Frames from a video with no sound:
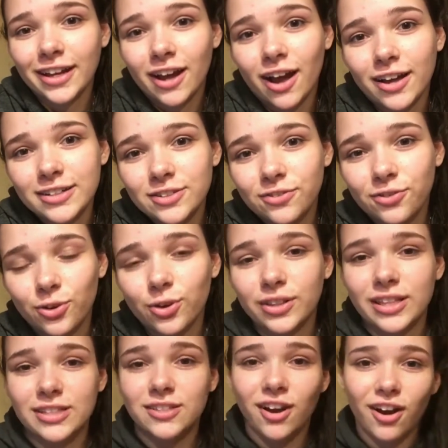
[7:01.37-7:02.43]
I got for
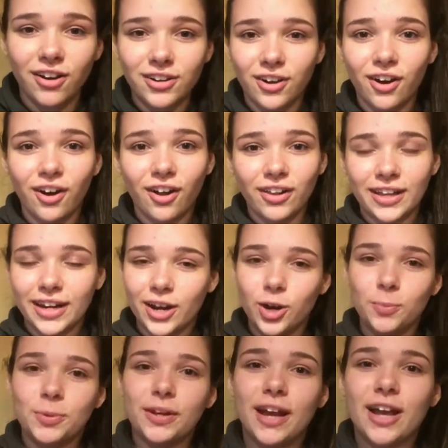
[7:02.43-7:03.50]
this art haul, and I
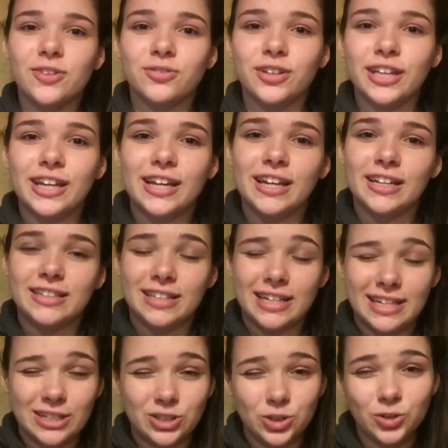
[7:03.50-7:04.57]
hope you guys really
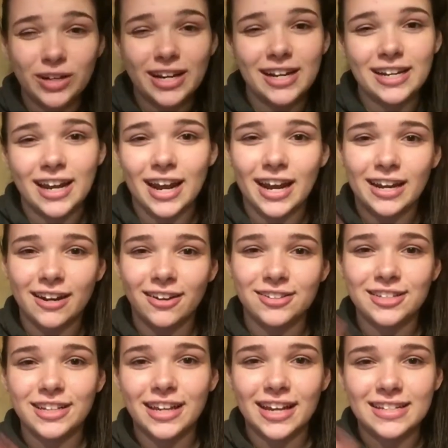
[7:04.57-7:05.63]
enjoyed it, and I'll
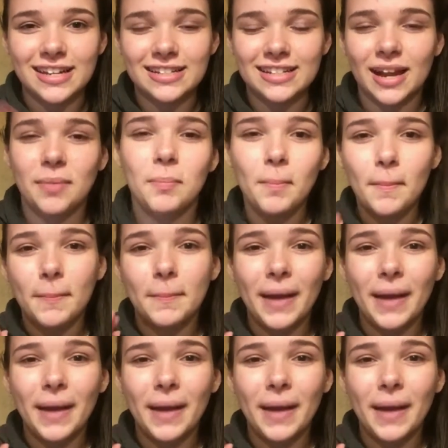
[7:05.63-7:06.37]
see you guys next time.